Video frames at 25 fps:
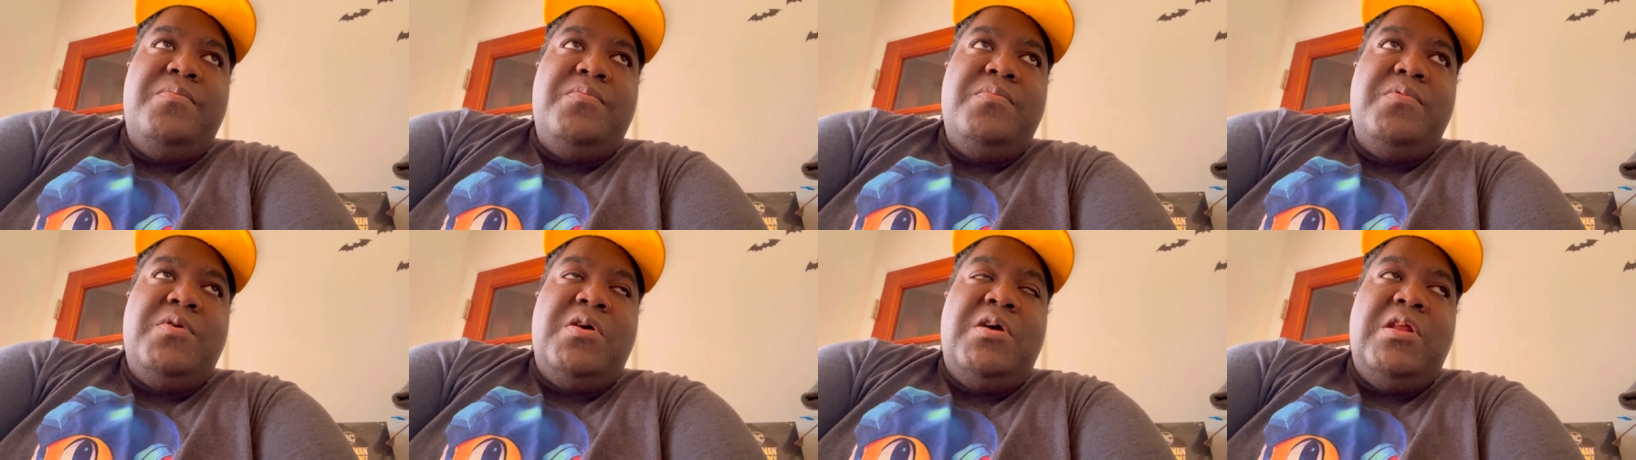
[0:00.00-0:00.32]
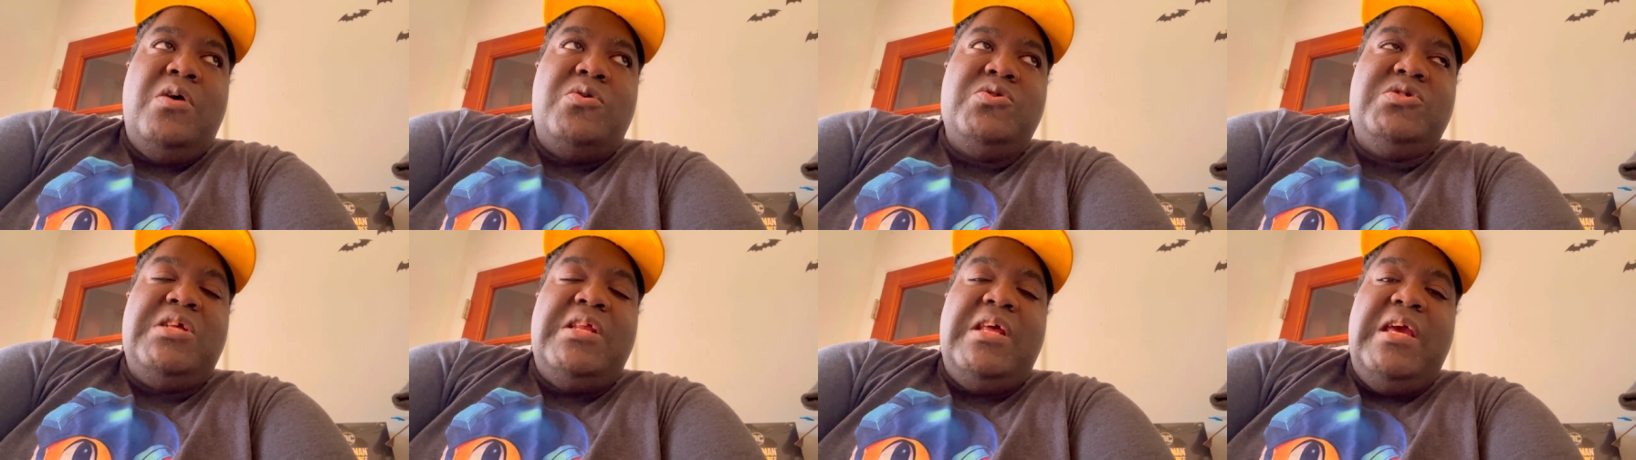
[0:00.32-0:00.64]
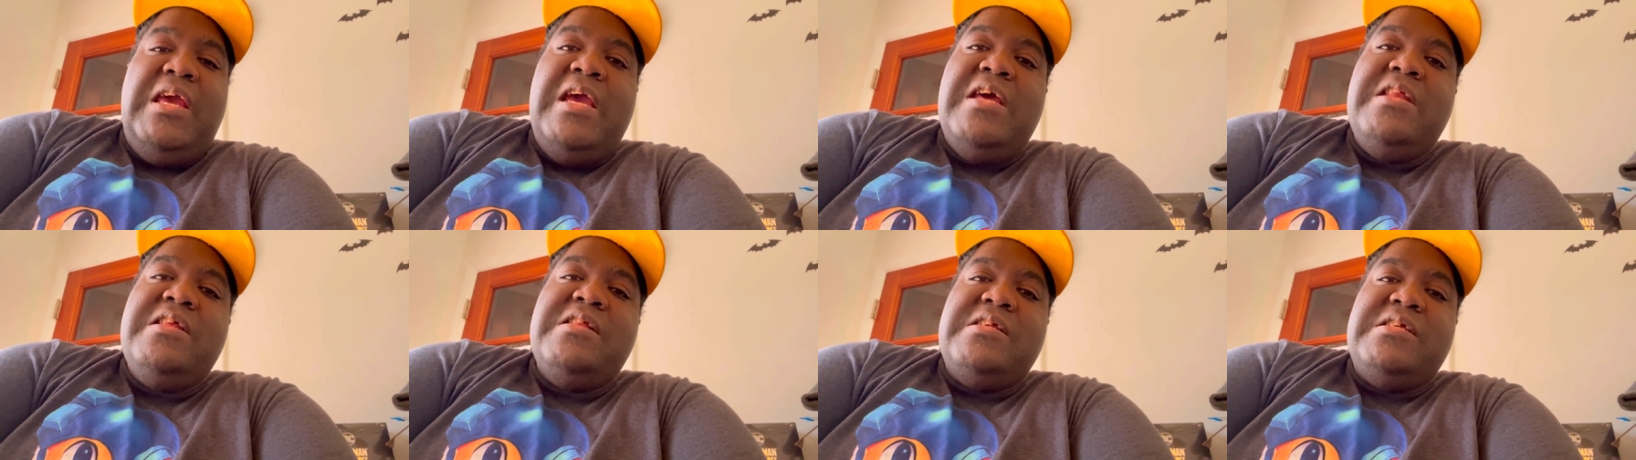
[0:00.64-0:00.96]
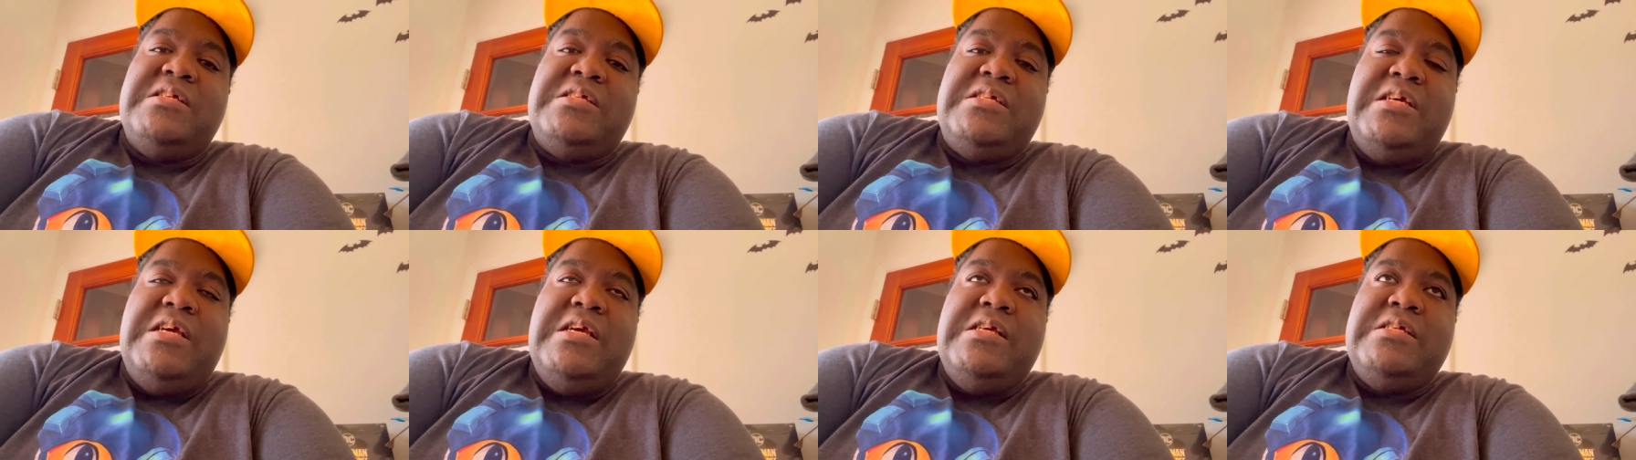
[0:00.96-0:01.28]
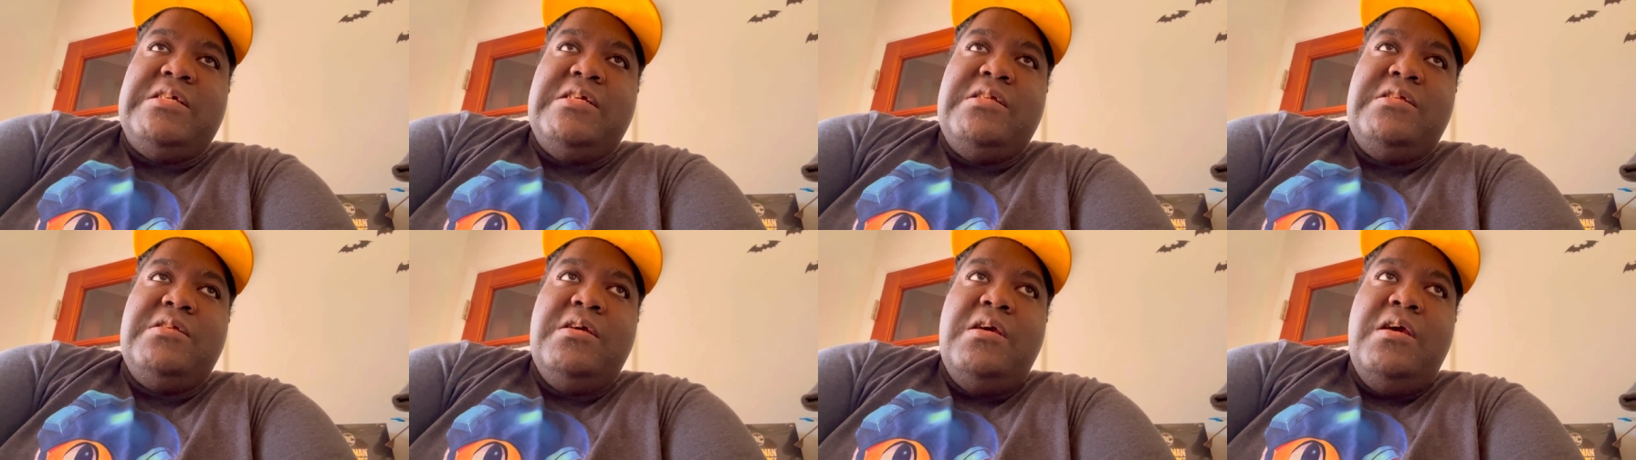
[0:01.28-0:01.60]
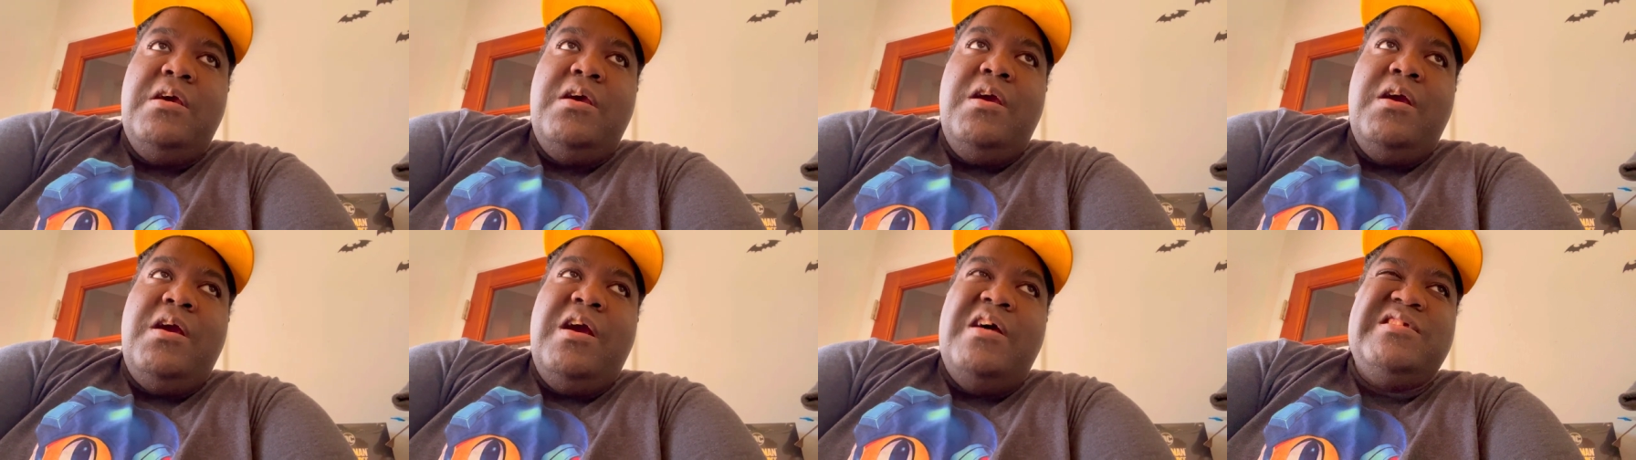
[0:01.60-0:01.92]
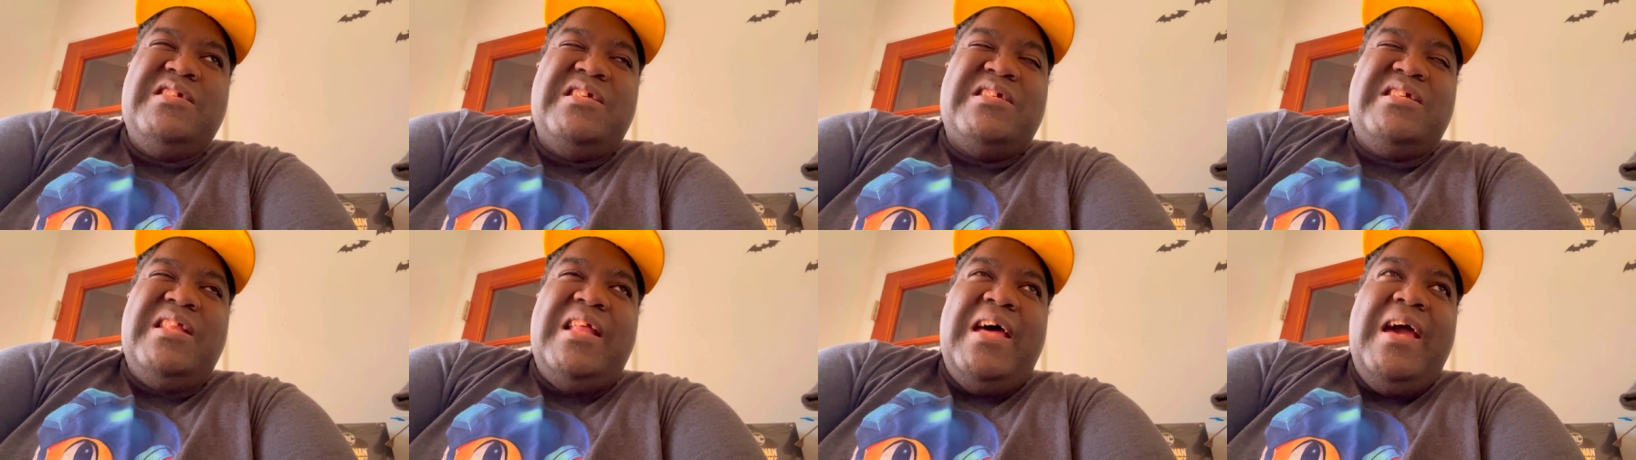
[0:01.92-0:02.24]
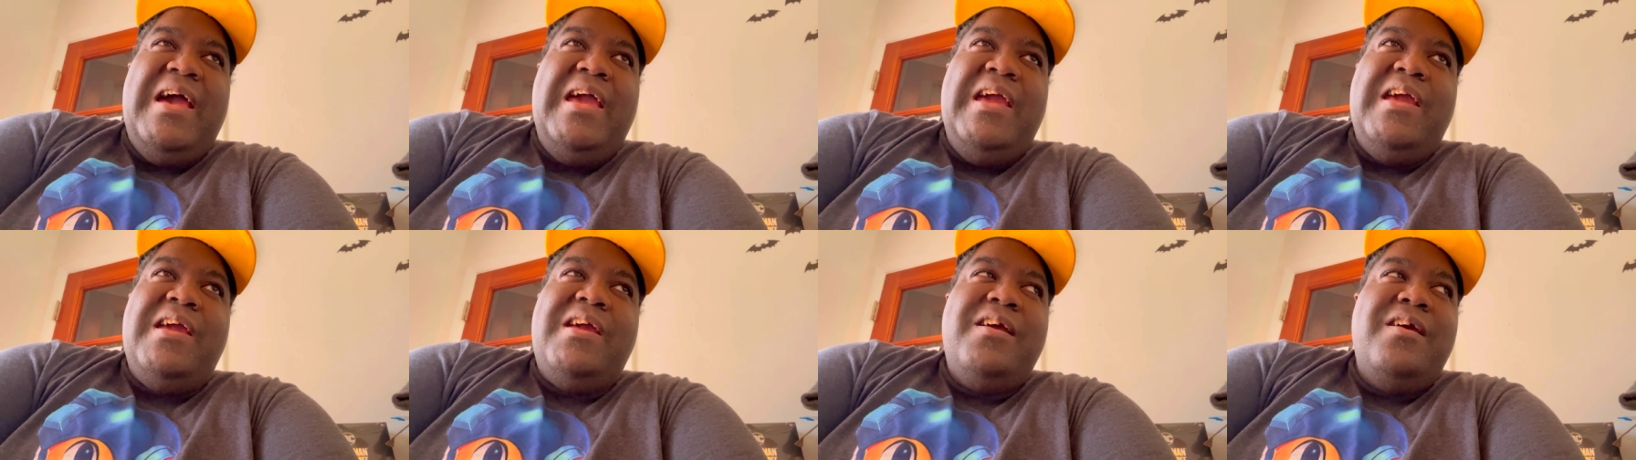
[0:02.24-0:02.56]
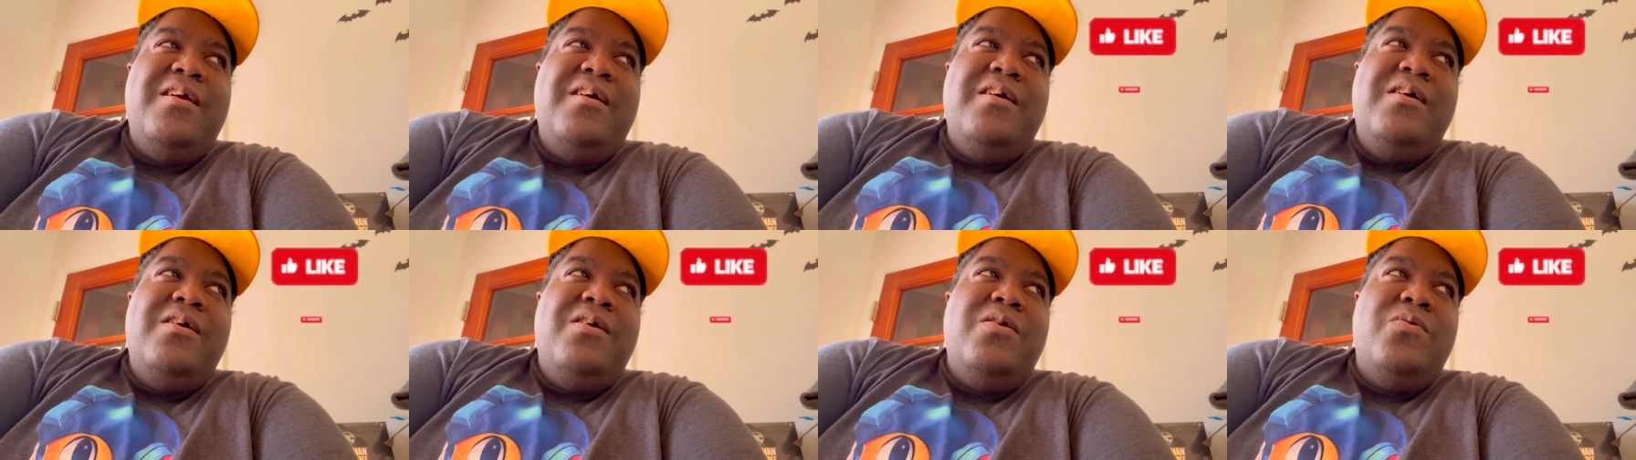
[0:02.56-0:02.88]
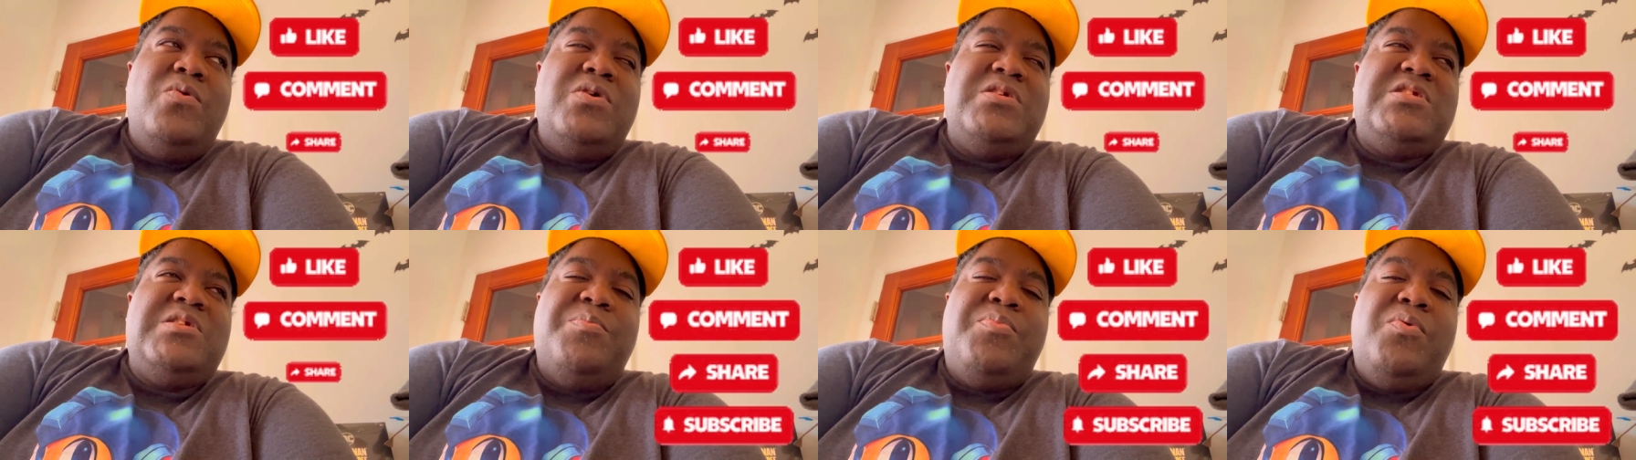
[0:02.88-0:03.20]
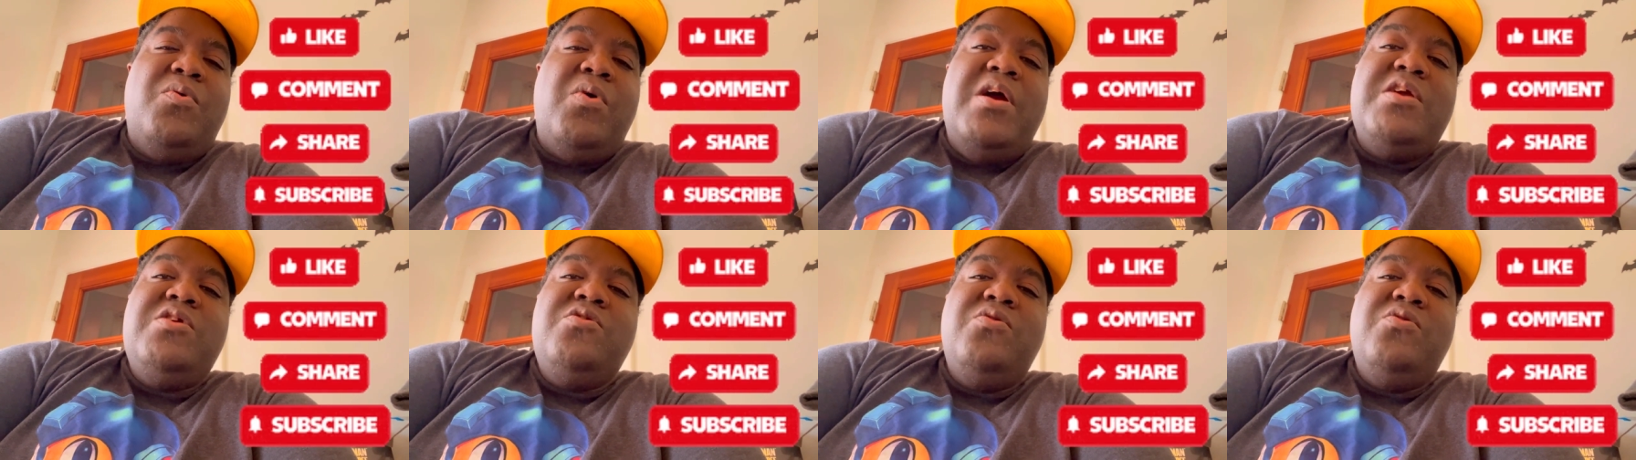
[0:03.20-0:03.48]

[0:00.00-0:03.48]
close to the end of the season because it's like, what's the point?